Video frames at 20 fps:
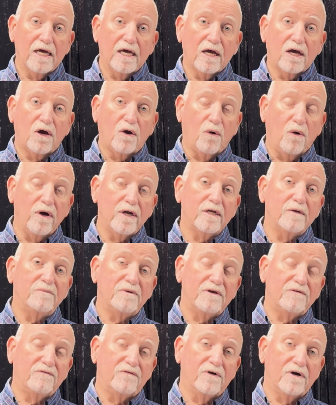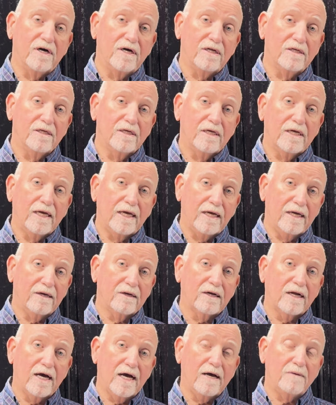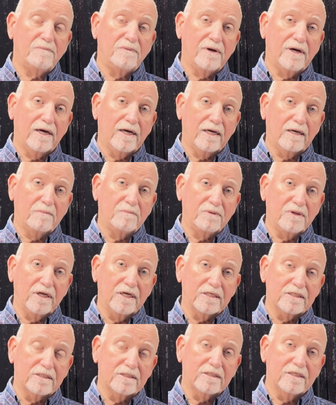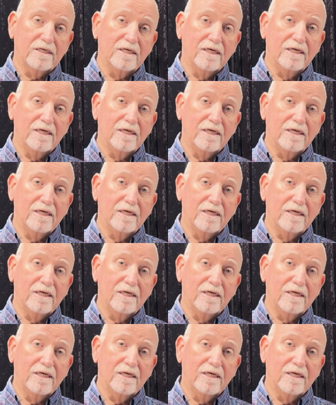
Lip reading: going to be fun, ir a plus